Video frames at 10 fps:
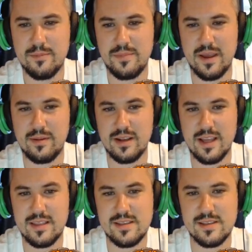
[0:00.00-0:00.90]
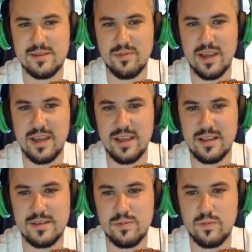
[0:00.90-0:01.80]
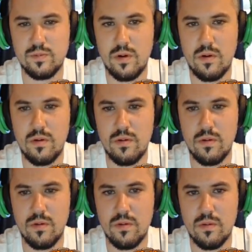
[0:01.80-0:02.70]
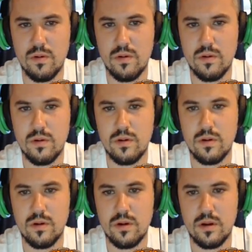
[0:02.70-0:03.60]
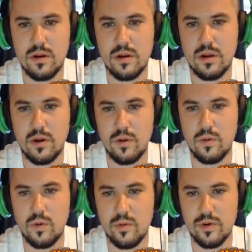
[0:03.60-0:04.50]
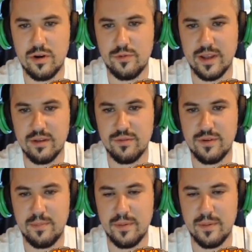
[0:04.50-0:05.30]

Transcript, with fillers: Baby likes the swings! Woo! Ooh, I wonder if we can flip